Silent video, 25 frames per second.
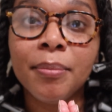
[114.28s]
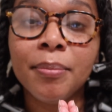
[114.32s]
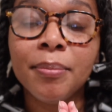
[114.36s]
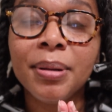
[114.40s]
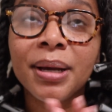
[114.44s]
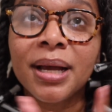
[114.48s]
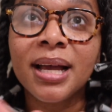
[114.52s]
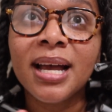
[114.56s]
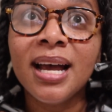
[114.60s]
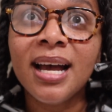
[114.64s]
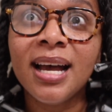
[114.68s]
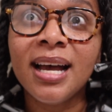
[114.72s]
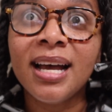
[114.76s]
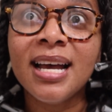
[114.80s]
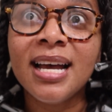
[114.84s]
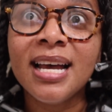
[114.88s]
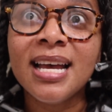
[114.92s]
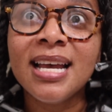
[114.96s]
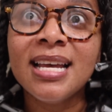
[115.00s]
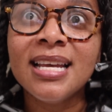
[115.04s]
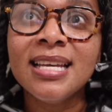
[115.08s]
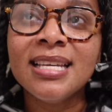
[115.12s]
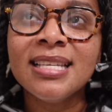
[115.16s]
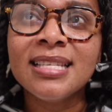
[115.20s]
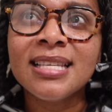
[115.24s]

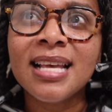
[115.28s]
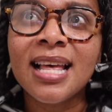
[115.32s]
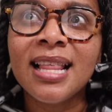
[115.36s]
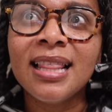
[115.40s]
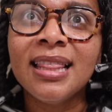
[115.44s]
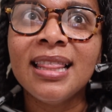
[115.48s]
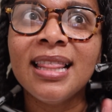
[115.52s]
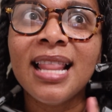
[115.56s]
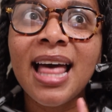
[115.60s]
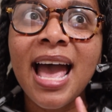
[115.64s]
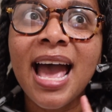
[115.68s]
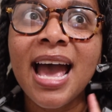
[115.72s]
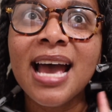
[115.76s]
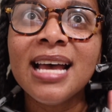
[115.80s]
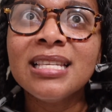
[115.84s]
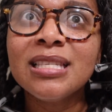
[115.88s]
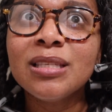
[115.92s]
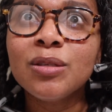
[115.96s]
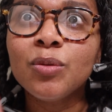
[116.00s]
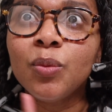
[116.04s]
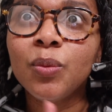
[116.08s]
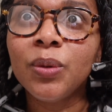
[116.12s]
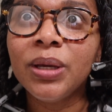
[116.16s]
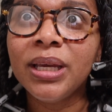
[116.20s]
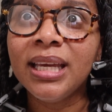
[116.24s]
because last
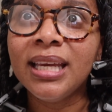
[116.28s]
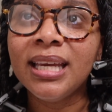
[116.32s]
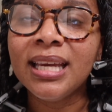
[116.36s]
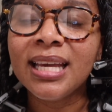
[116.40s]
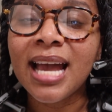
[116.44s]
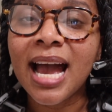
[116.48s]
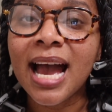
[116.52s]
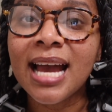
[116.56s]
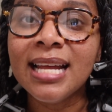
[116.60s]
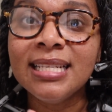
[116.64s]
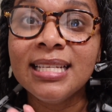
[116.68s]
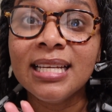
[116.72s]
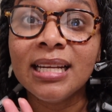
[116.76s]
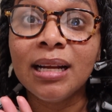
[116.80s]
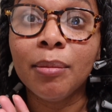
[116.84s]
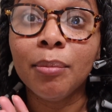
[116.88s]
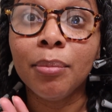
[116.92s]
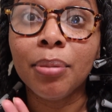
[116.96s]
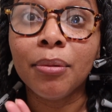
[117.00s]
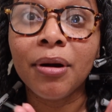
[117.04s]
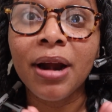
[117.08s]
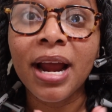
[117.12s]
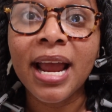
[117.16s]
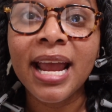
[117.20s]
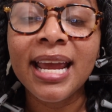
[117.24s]
week I did a
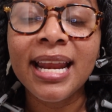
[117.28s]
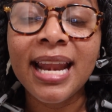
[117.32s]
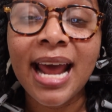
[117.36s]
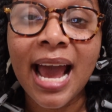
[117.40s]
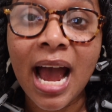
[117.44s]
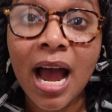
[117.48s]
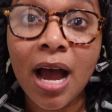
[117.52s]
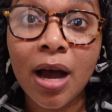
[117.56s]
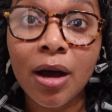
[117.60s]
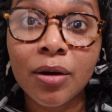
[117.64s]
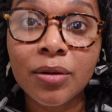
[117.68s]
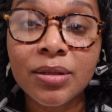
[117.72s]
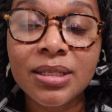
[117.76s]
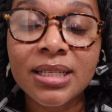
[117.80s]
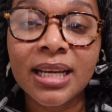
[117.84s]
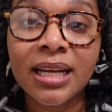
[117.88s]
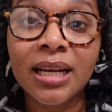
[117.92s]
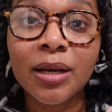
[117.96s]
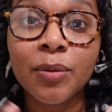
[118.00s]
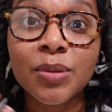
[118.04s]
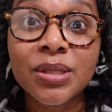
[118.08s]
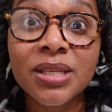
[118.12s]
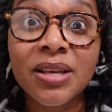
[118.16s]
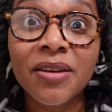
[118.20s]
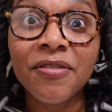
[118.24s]
braid out and
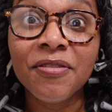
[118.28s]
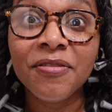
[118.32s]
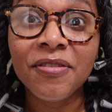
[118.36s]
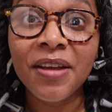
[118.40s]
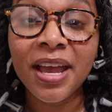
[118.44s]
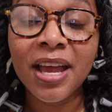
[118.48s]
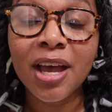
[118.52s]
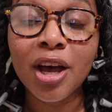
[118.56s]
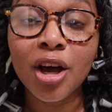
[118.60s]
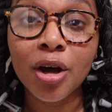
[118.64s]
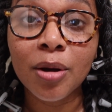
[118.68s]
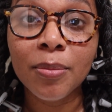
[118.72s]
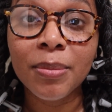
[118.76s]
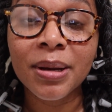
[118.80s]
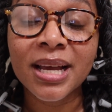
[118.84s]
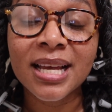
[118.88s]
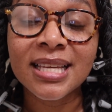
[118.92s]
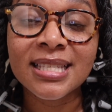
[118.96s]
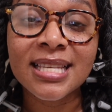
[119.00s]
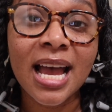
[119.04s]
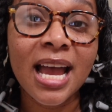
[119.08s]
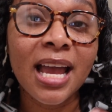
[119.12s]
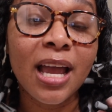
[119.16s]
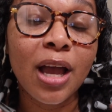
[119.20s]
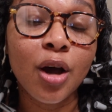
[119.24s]
it was a fail
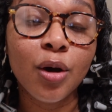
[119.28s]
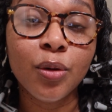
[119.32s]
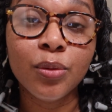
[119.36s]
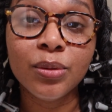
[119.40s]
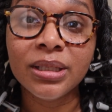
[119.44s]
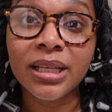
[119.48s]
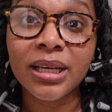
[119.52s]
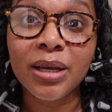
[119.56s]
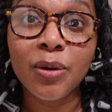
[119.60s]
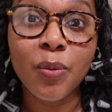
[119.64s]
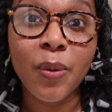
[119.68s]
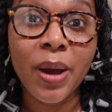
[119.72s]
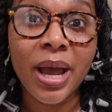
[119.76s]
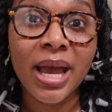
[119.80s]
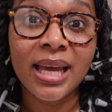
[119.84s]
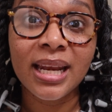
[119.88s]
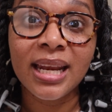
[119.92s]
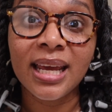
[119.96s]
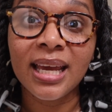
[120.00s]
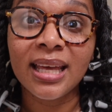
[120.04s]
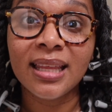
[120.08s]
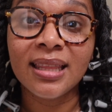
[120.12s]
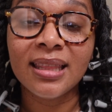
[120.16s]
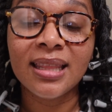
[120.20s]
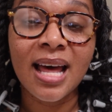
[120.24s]
because I only
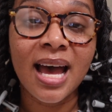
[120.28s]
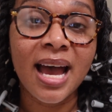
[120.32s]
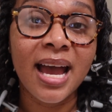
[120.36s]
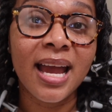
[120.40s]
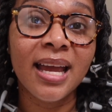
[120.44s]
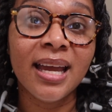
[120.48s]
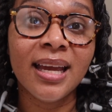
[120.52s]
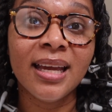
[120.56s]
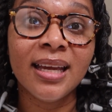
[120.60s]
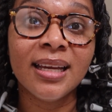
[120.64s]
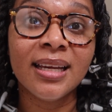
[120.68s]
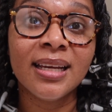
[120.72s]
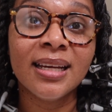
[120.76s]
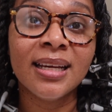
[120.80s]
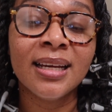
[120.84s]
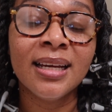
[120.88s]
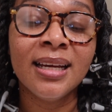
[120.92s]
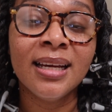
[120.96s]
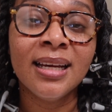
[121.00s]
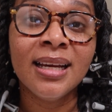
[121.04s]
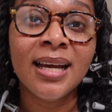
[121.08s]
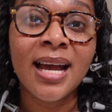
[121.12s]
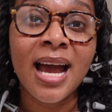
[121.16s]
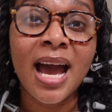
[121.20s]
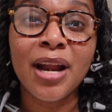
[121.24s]
waited like,
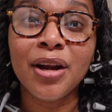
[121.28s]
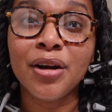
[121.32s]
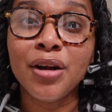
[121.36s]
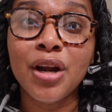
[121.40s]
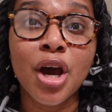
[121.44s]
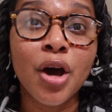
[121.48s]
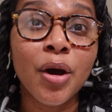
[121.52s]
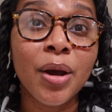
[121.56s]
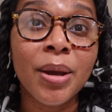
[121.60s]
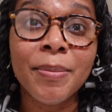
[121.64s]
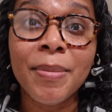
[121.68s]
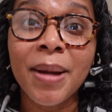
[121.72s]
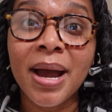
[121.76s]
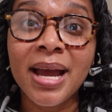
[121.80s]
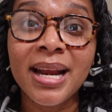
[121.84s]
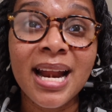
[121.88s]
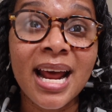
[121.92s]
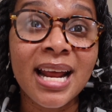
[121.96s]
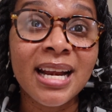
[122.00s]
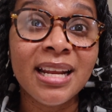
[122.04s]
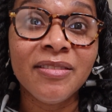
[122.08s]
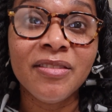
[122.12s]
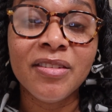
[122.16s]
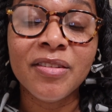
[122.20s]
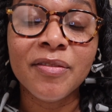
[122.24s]
I don't know, it might
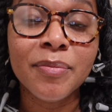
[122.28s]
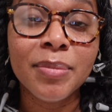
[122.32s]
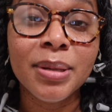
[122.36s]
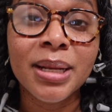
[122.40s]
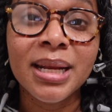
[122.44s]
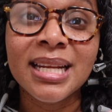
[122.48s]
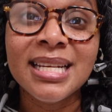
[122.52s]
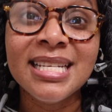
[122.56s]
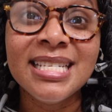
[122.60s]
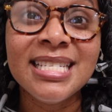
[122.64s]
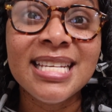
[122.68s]
not even been a